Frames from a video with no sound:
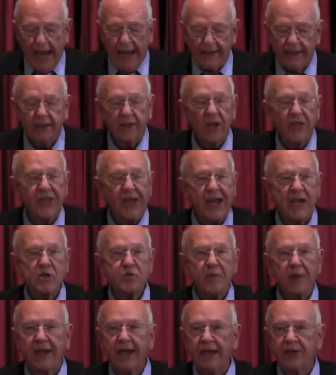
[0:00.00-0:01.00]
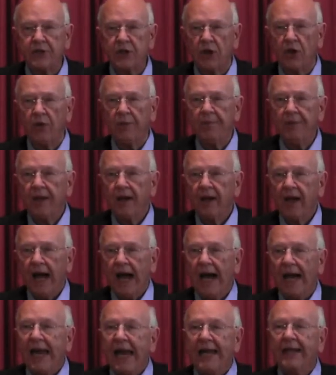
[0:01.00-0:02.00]
and other things begin to
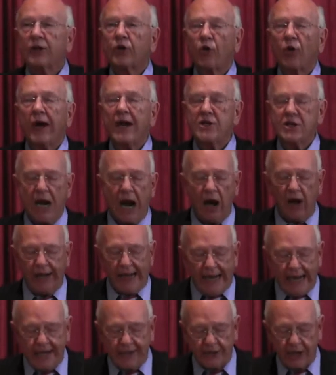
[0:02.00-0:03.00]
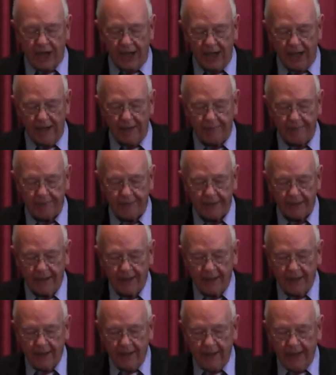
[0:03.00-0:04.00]
uh, increase our income,
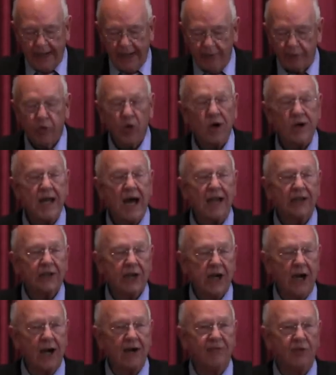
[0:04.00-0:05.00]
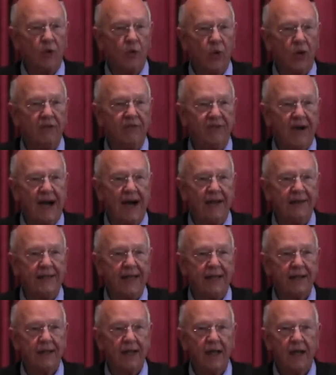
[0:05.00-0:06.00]
if we're not careful, we'll
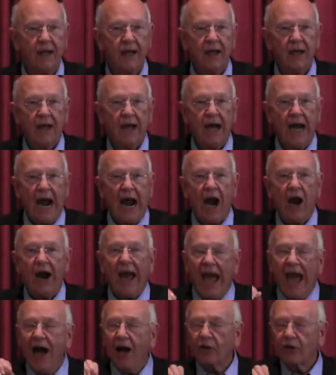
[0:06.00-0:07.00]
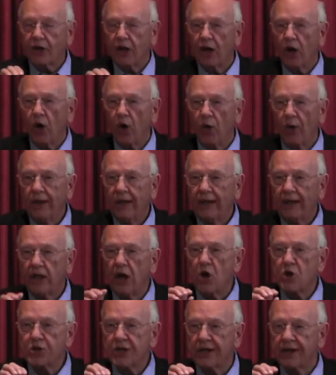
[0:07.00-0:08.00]
find that our outgo
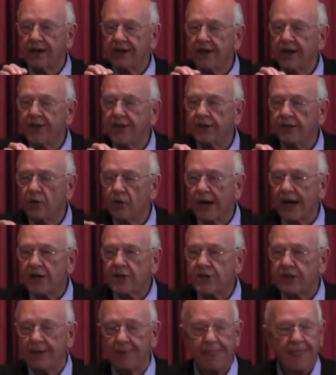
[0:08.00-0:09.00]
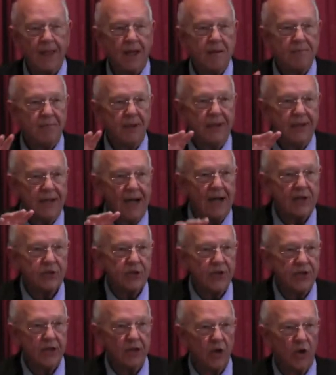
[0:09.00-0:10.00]
goes in another direction, but
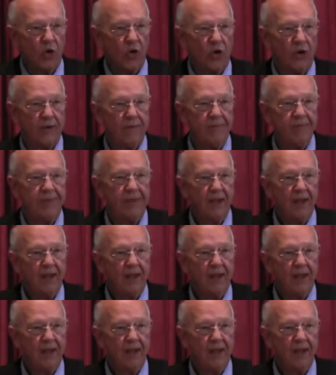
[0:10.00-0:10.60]
not to the Lord.